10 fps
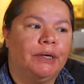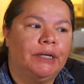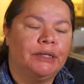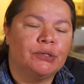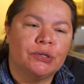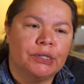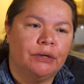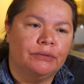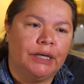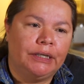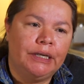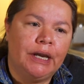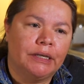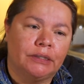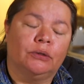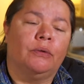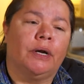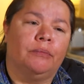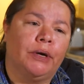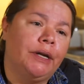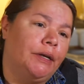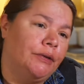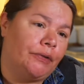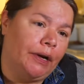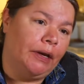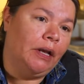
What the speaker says: but it turned out that he has an acquired brain injury.